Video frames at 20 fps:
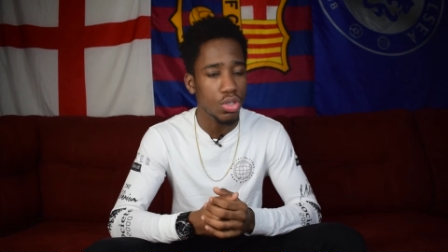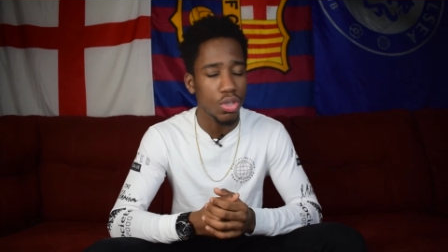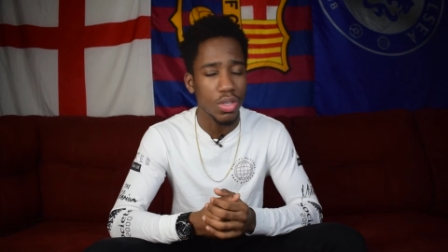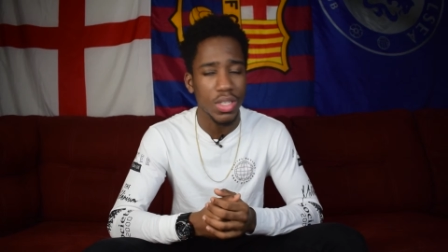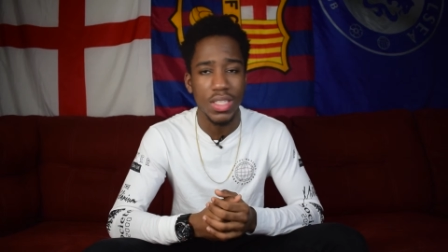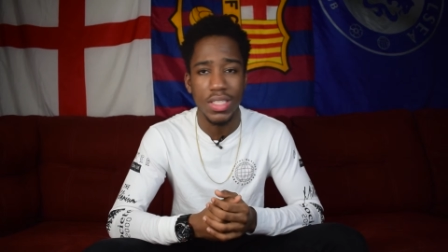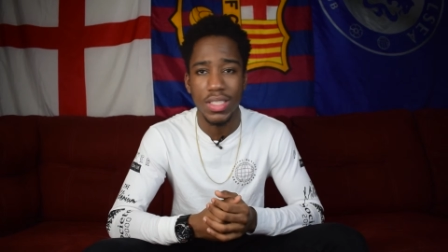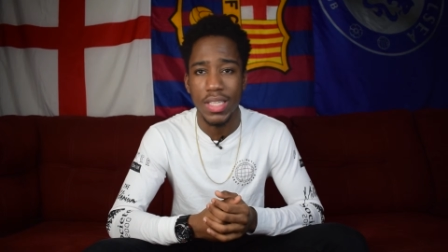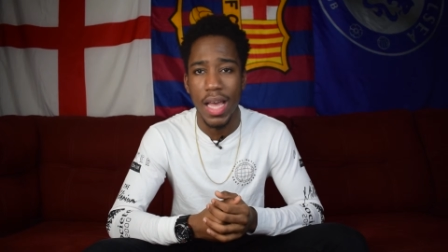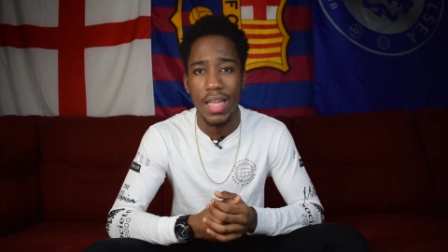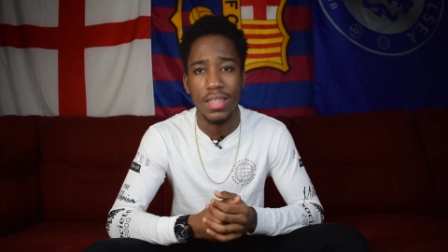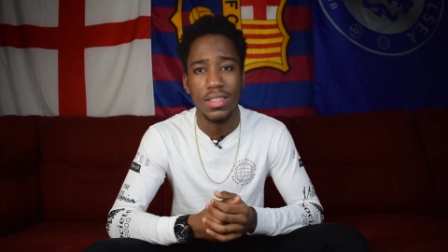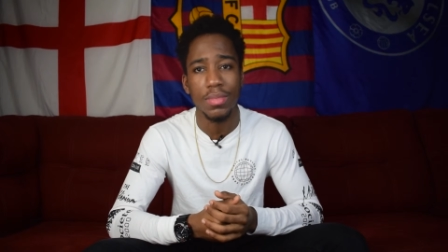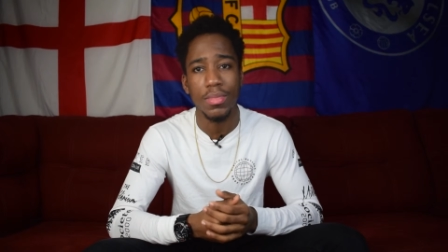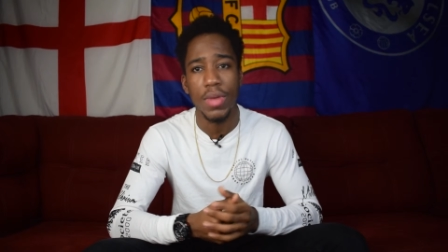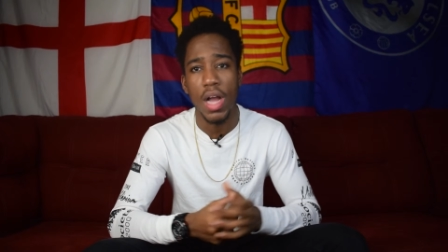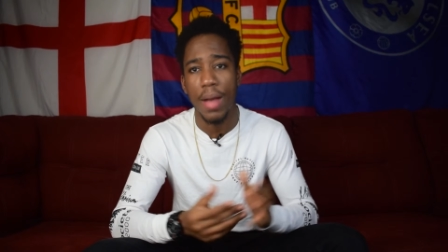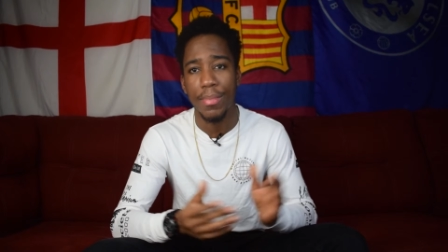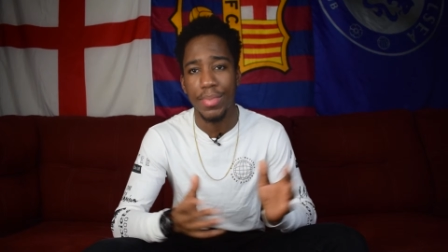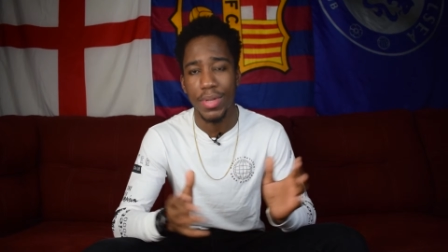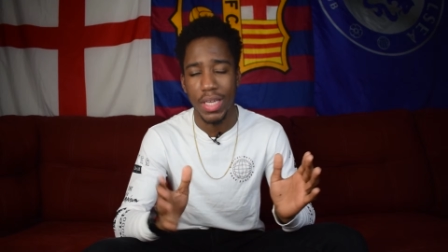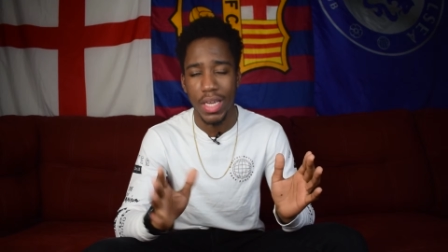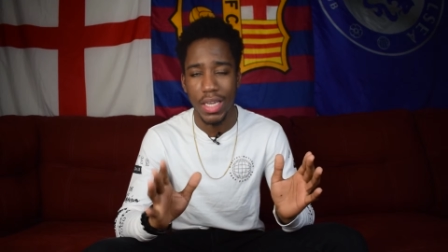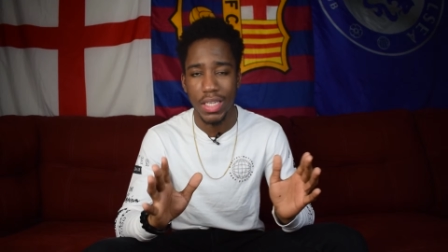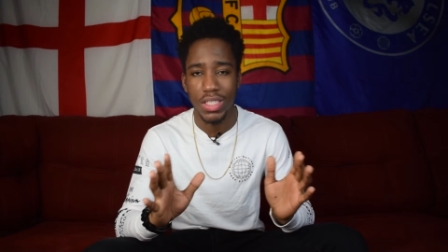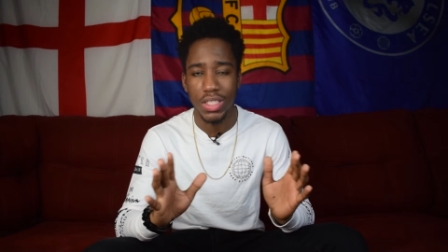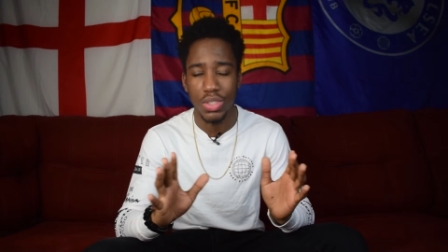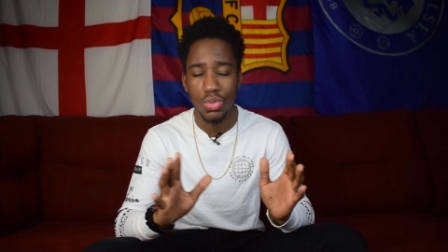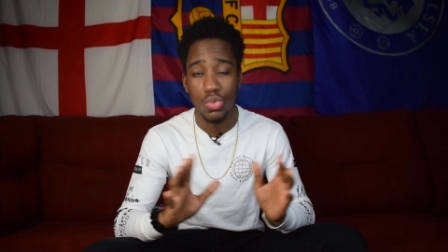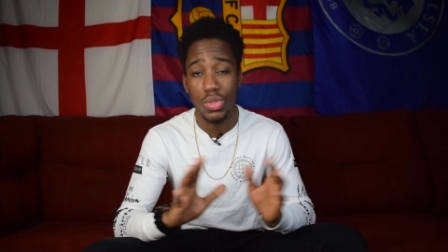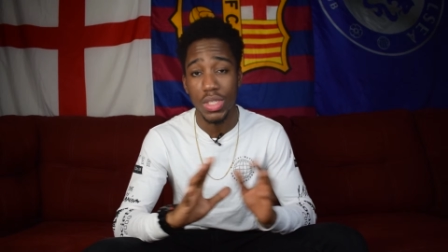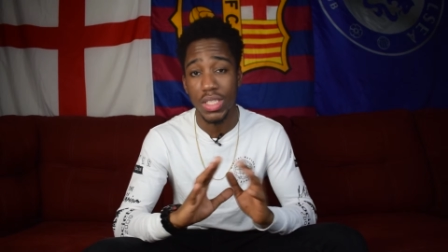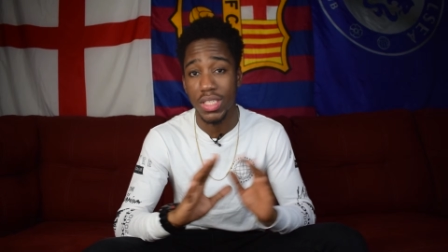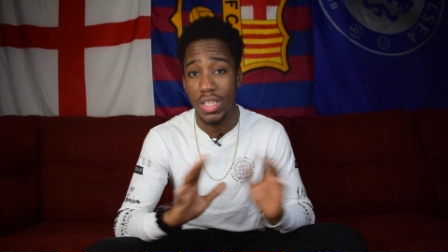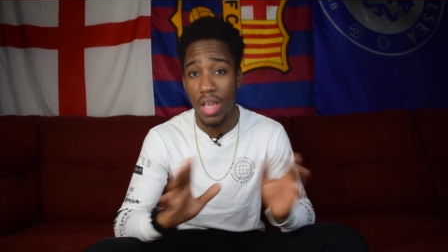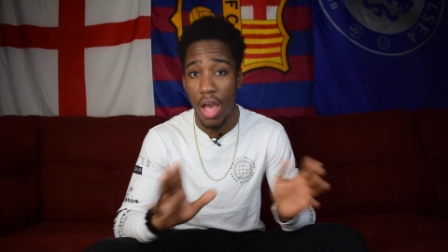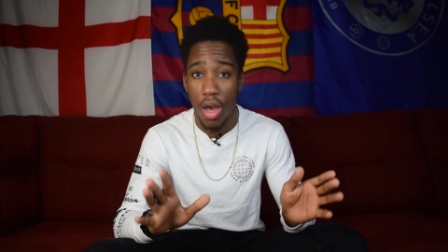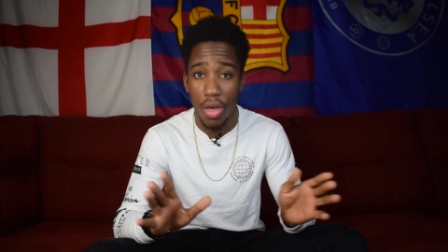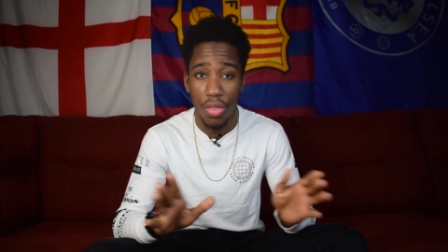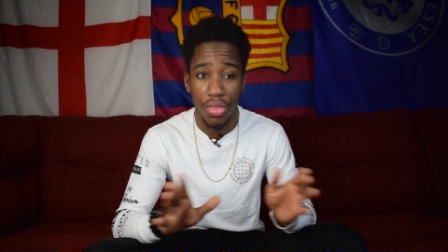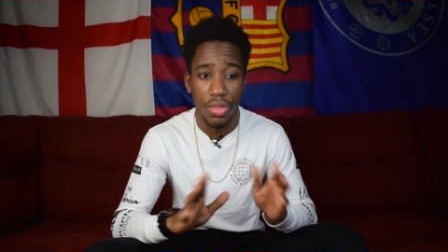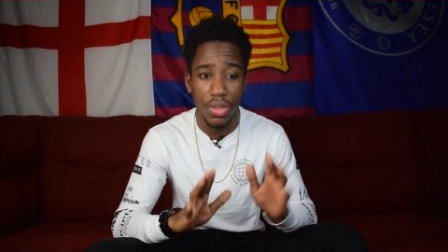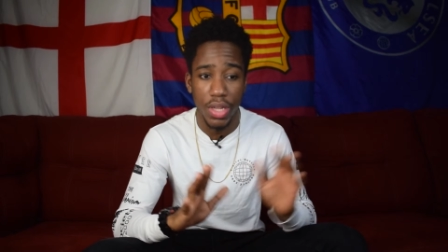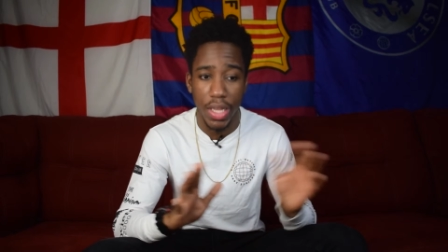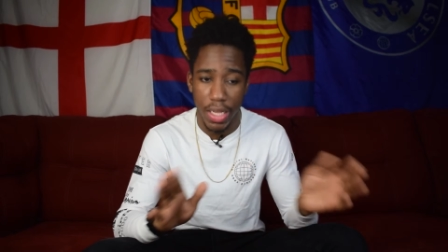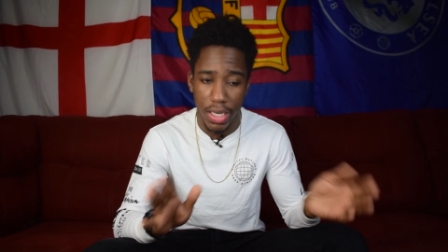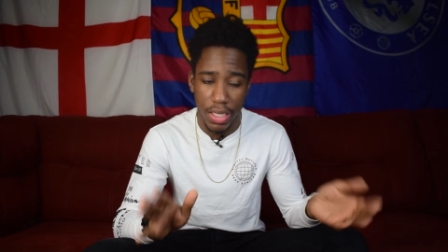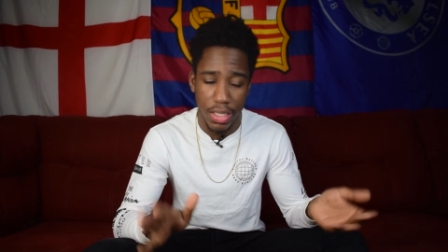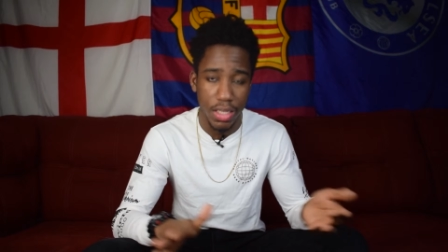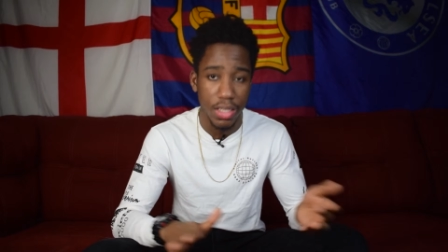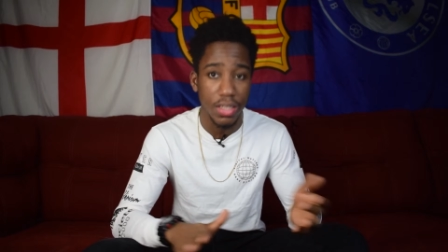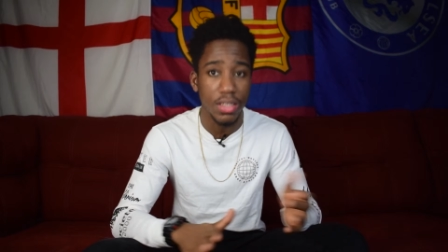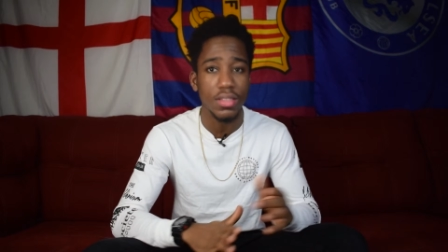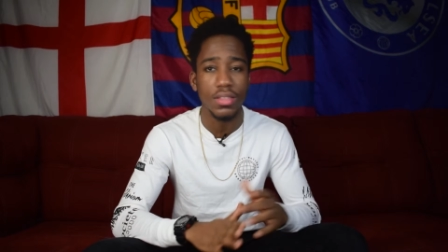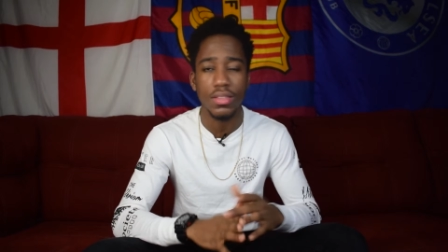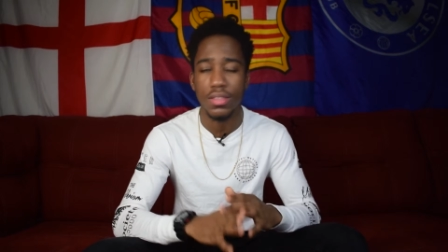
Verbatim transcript: You know, he's had some complications with his health lately.